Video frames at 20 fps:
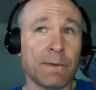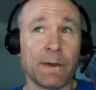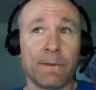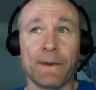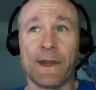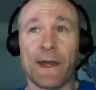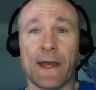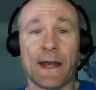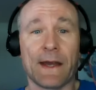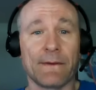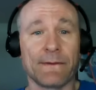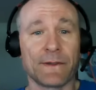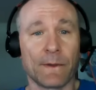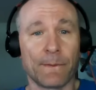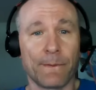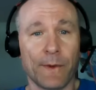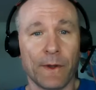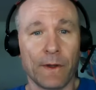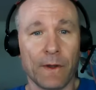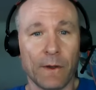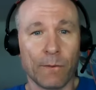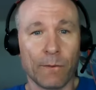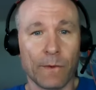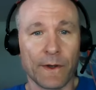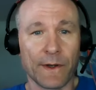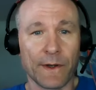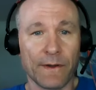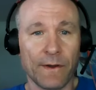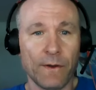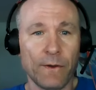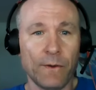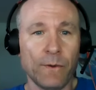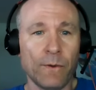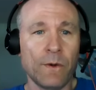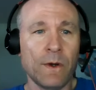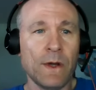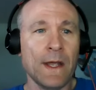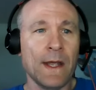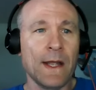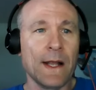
maybe they have something they want to do.